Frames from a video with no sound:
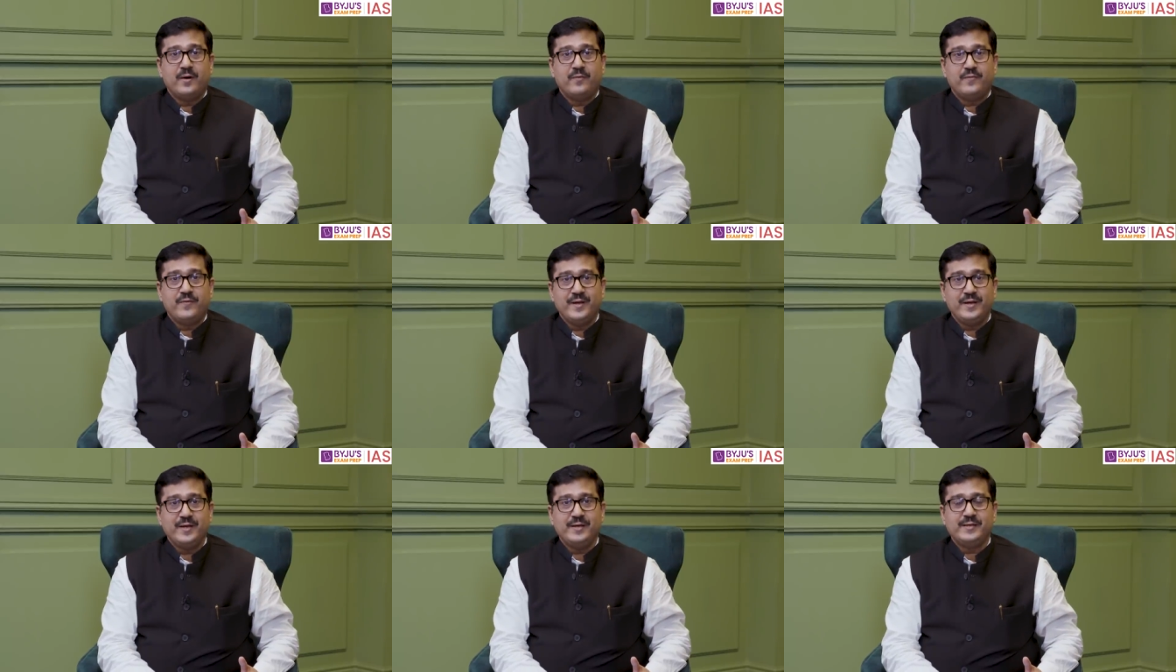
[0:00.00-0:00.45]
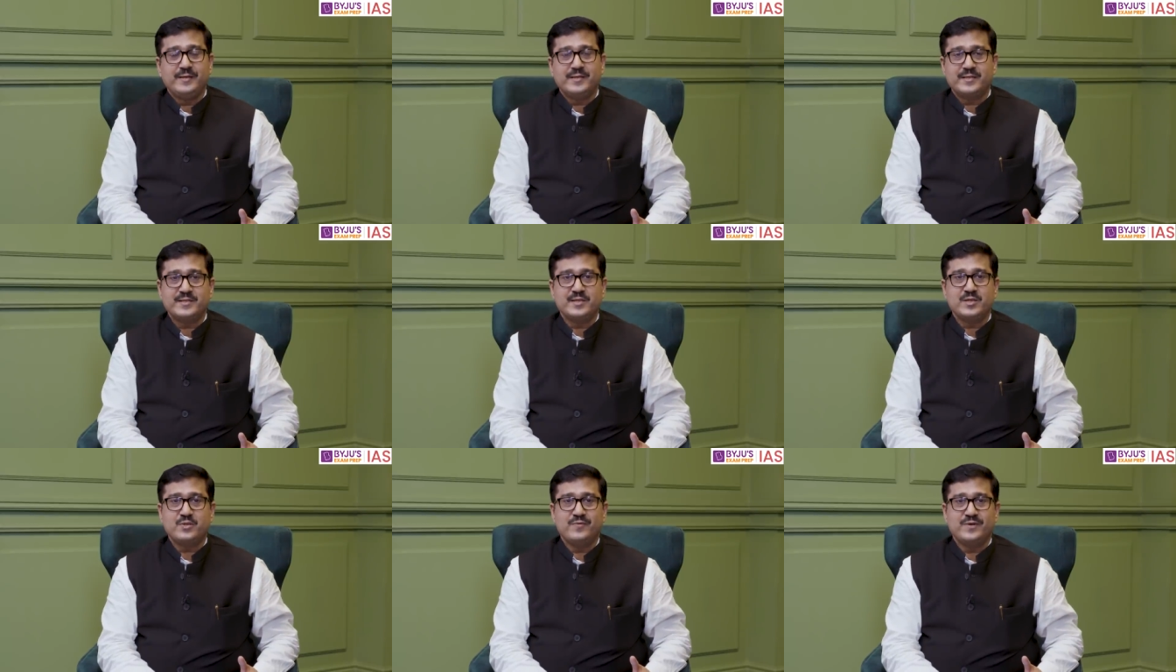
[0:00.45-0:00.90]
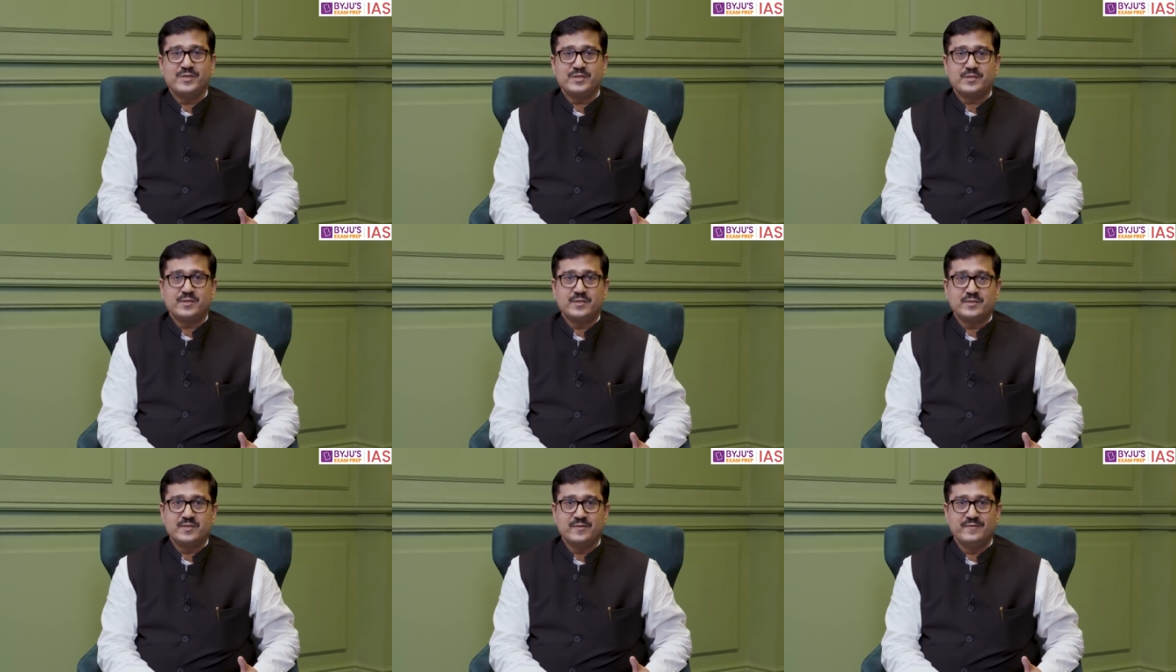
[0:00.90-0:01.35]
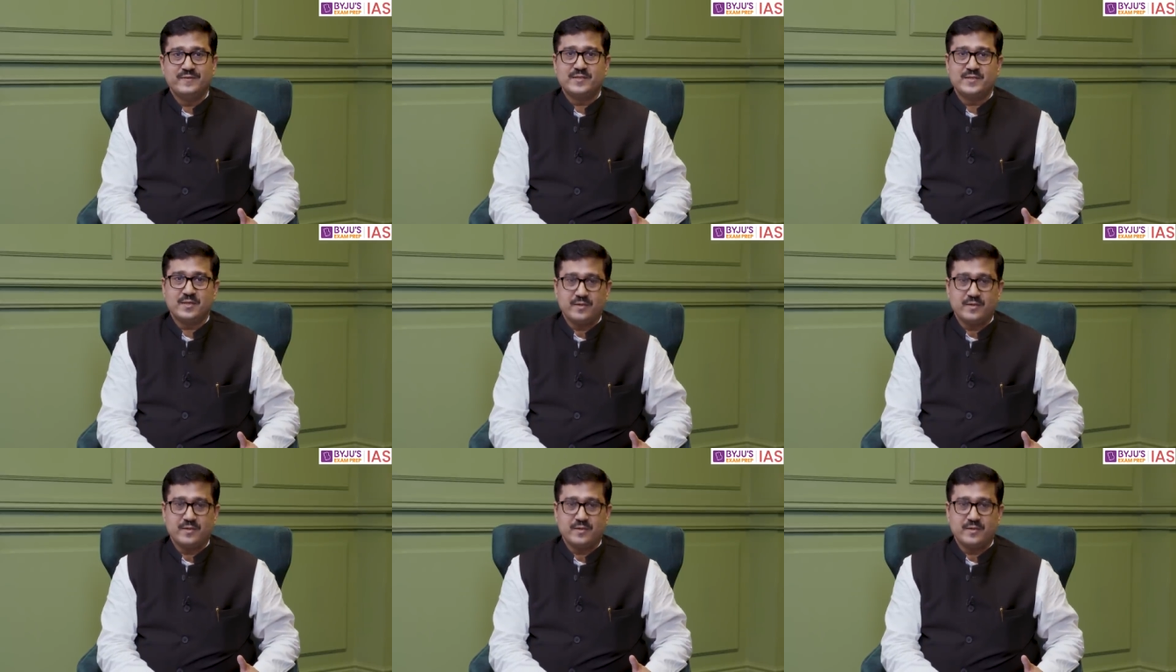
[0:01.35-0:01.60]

a very distinguished civil